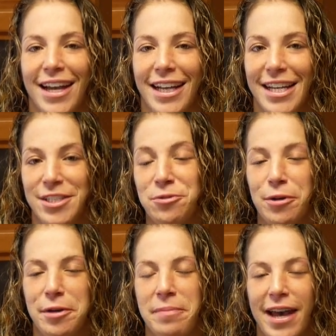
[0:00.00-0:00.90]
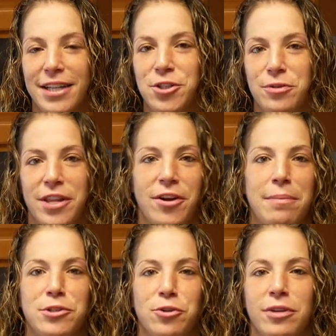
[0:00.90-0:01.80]
Hi guys, welcome back to another
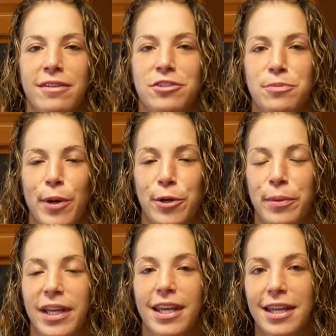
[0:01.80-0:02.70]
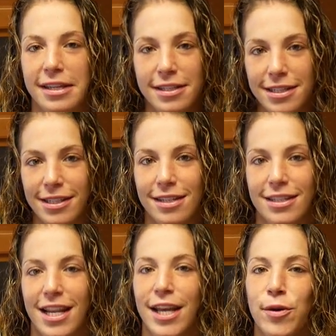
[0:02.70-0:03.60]
episode of Spider Monkey Eats.
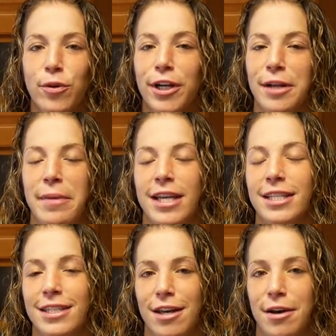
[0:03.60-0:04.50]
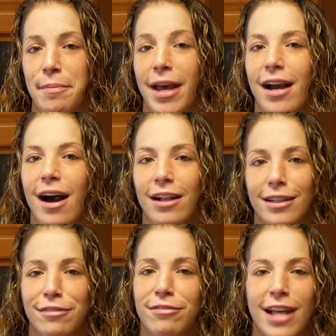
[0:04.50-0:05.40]
Today we're going to make some
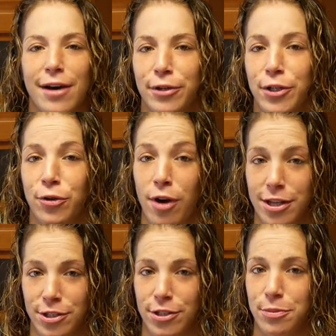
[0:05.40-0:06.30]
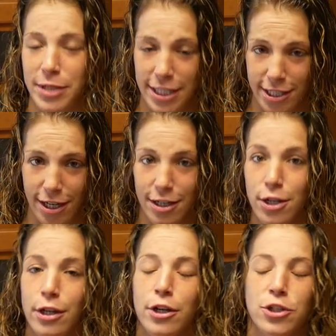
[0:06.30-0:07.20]
cauliflower crust pizza.
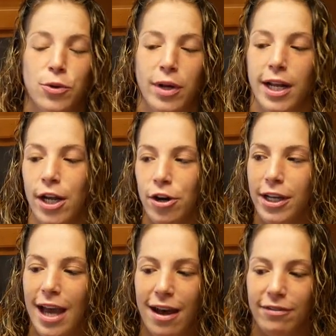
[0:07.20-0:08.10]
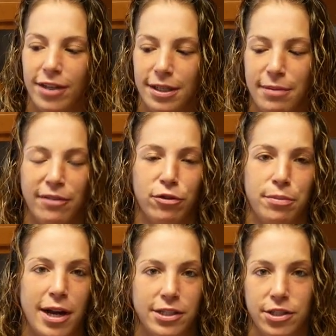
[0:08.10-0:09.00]
So what I already have in my food
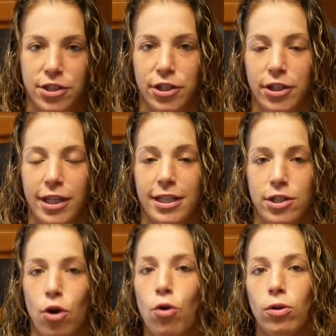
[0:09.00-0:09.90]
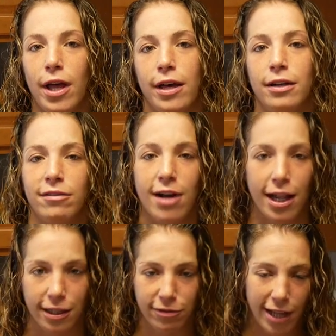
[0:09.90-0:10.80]
processor is a whole head of
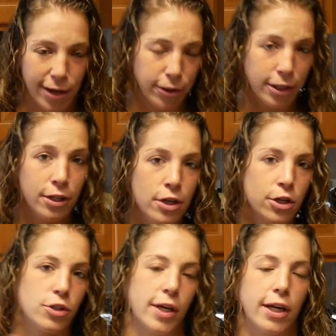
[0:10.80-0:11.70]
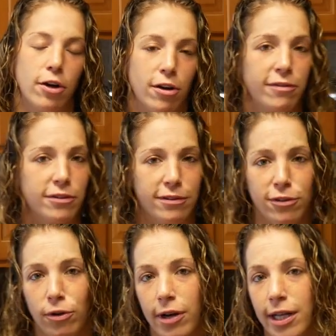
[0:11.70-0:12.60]
cauliflower. So I cut off the
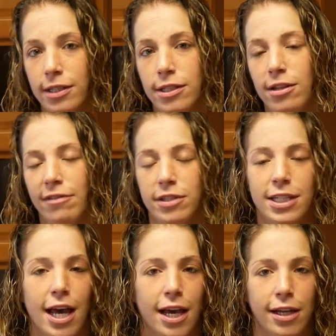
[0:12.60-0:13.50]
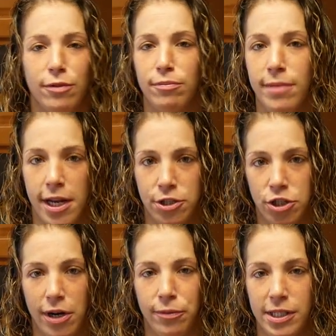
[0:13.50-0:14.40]
florets off the side, made
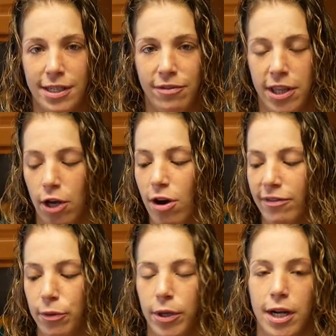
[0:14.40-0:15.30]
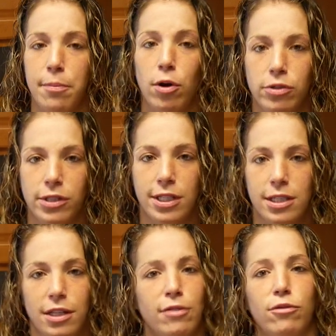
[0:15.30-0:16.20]
sure I rinse everything off, and we're going to pulse
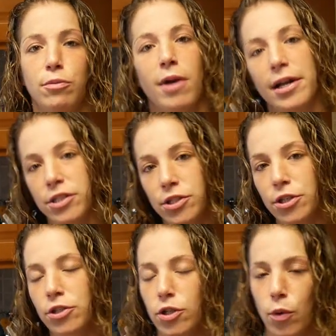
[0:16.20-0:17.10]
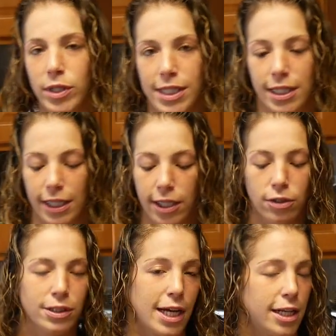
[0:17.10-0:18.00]
this in a food processor so it's in
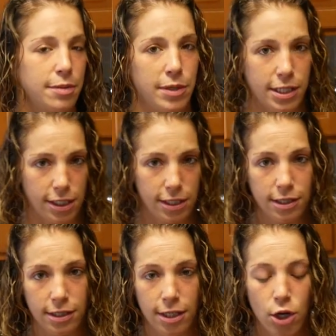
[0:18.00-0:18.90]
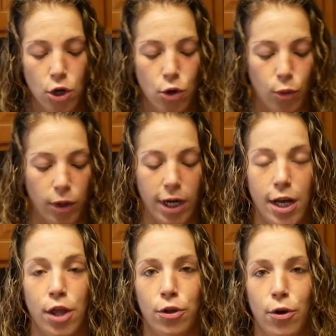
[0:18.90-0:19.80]
little tiny pieces. We're going
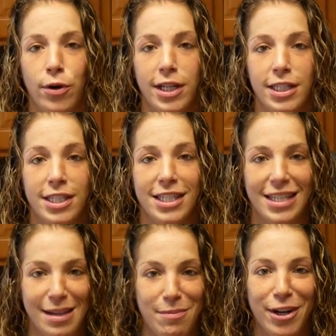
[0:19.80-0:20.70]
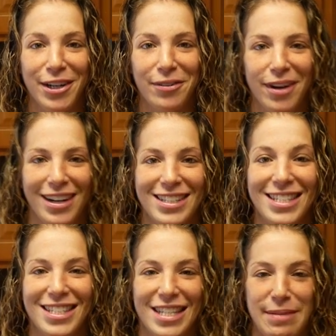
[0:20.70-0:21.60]
to throw it in the steamer, we're going to
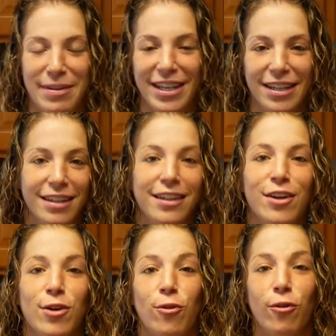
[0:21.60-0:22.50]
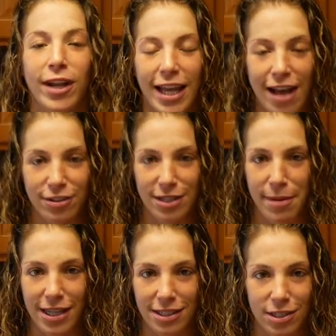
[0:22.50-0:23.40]
steam it, wring out
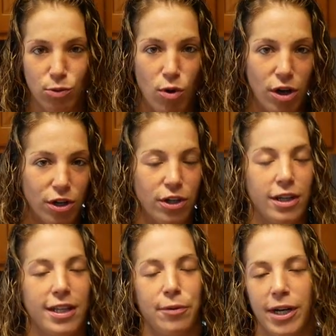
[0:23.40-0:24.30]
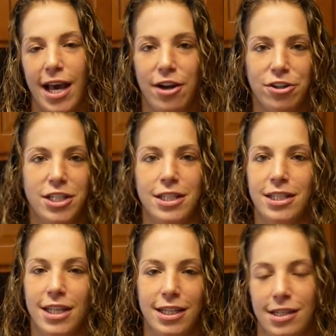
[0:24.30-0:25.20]
some excess water, and then we're going to add our
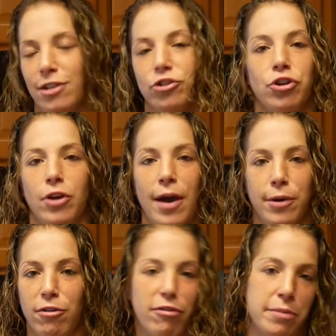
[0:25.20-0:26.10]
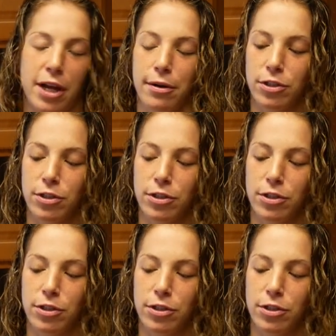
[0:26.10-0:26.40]
seasonings and I'll show you how we go from there.